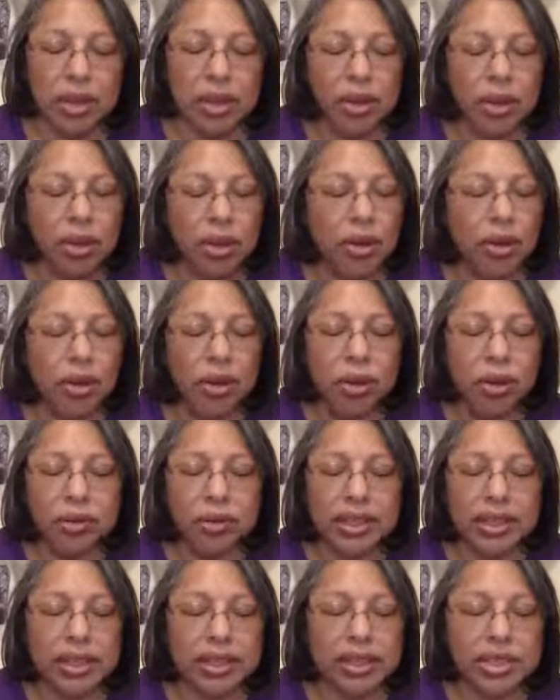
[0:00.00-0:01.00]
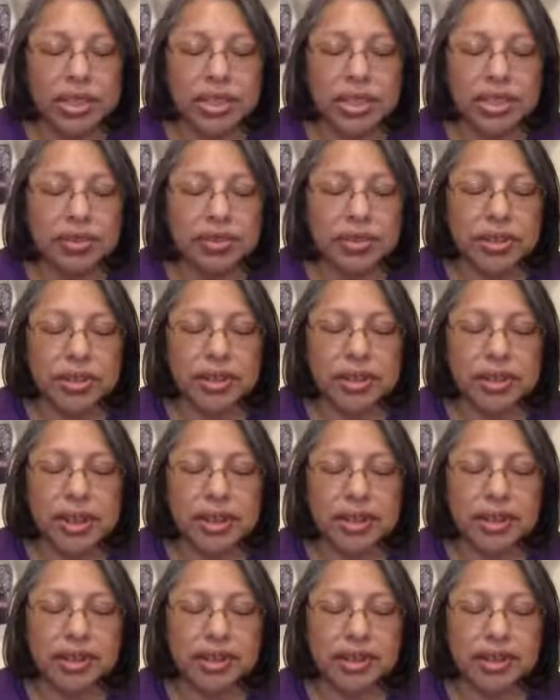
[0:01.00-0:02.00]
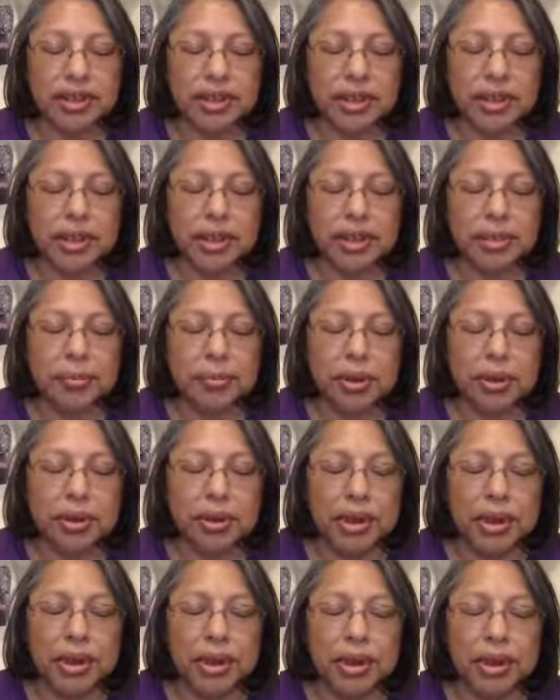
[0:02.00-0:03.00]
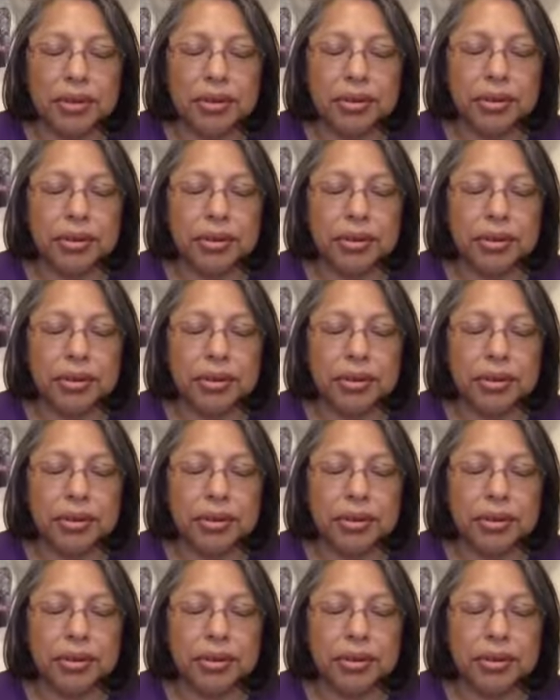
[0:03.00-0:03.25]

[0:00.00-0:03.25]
Holding it just for a second, and then blowing it out.